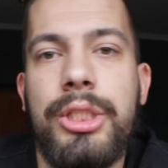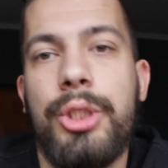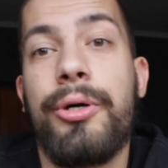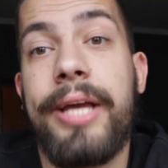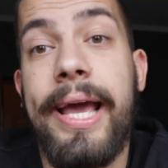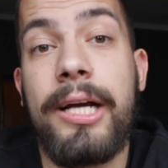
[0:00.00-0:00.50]

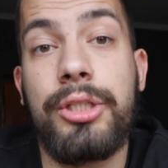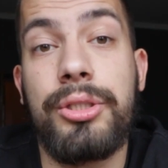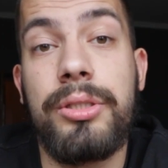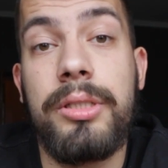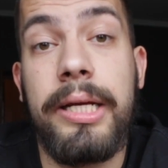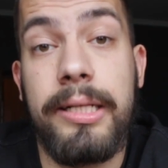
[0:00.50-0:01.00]
took
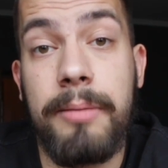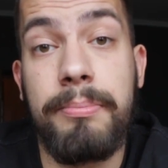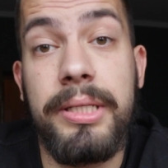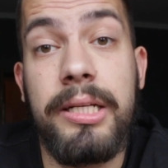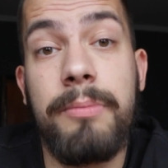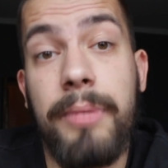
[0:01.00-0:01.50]
action and
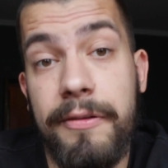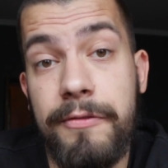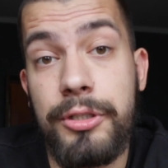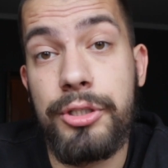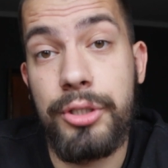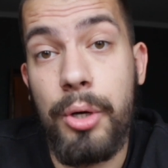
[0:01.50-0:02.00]
completed my
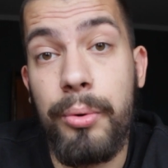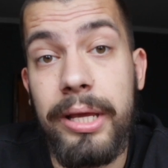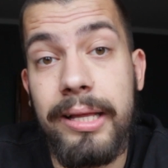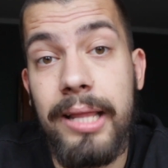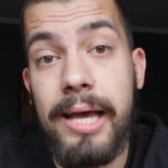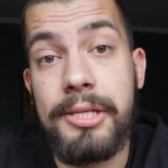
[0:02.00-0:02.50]
first coding
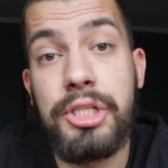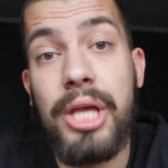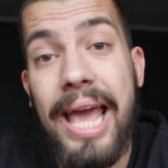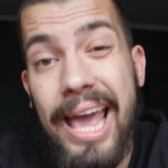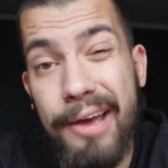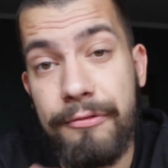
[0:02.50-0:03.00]
class
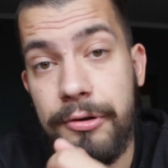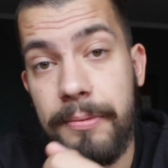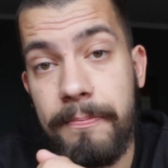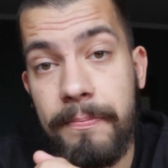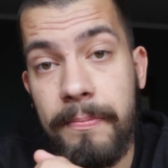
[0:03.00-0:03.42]
ever.